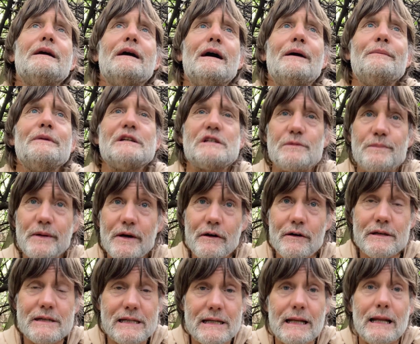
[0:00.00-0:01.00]
I'm
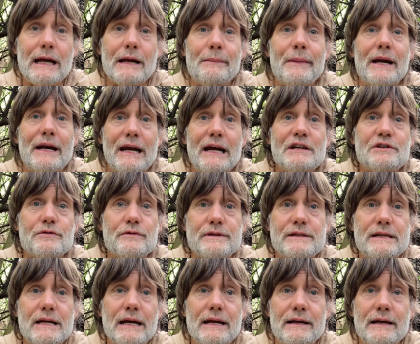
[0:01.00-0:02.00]
experiencing like my natural
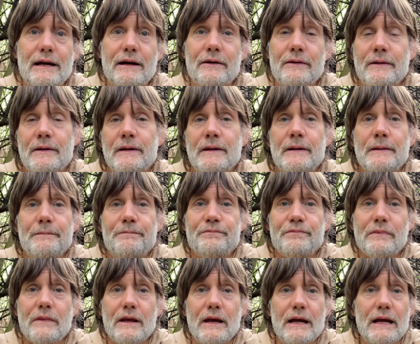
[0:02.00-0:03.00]
state now.
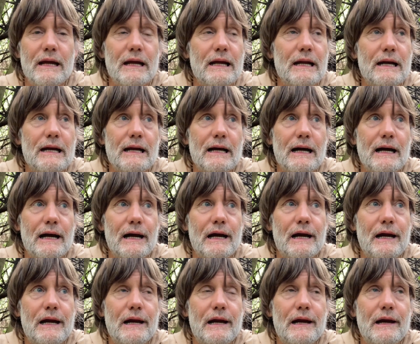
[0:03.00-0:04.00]
And
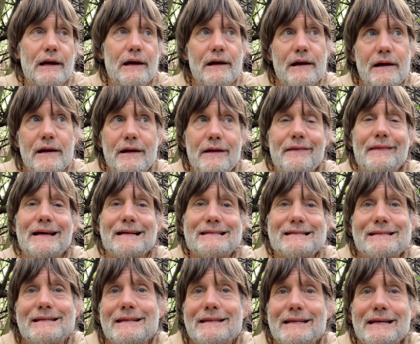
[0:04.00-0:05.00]

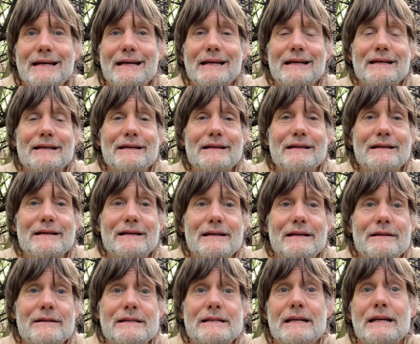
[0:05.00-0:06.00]
that's the thing.
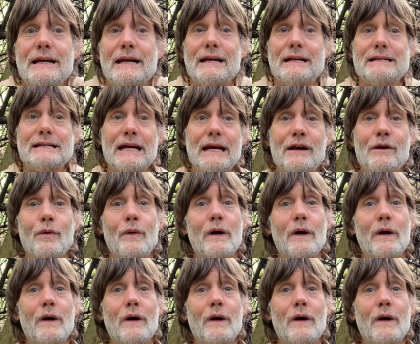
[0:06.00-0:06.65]
You see, it can take a